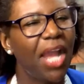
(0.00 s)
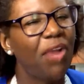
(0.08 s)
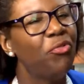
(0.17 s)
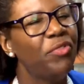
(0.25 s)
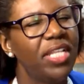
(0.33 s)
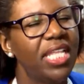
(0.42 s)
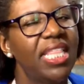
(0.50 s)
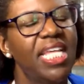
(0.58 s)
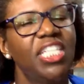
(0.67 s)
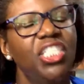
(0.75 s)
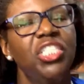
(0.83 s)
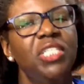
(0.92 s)
I really
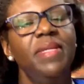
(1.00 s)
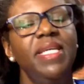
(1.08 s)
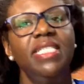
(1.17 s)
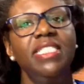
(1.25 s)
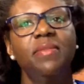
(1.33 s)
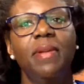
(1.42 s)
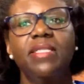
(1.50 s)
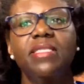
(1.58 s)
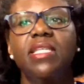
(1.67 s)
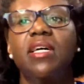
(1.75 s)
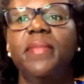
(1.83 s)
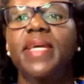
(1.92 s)
think she means
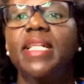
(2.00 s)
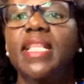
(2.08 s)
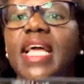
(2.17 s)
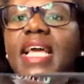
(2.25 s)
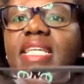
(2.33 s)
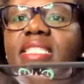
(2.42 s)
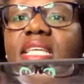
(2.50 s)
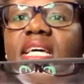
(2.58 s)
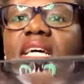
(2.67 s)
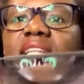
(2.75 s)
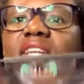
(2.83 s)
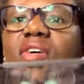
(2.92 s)
balsamic glaze.
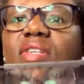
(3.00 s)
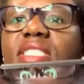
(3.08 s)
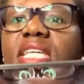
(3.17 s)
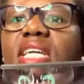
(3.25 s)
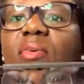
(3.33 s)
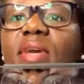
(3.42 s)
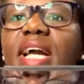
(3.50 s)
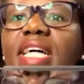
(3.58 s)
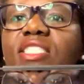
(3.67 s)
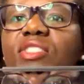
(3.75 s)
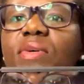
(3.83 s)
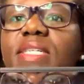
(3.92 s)
Notice here we got
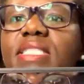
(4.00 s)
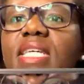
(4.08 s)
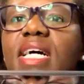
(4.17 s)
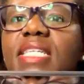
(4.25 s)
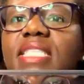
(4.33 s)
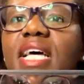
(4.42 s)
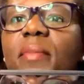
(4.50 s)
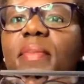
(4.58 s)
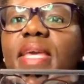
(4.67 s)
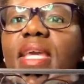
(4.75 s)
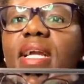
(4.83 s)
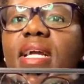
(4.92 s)
soy sauce up
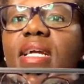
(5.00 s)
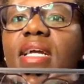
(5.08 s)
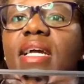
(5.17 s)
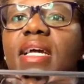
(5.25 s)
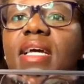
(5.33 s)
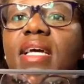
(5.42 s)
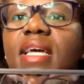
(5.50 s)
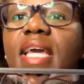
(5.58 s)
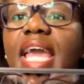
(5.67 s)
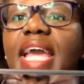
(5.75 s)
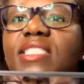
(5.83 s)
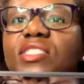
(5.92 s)
here
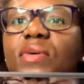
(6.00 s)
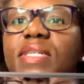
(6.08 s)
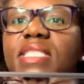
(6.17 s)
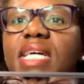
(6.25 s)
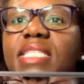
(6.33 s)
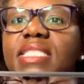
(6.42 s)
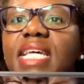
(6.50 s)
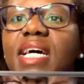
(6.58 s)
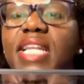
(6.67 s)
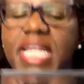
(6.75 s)
and soy sauce down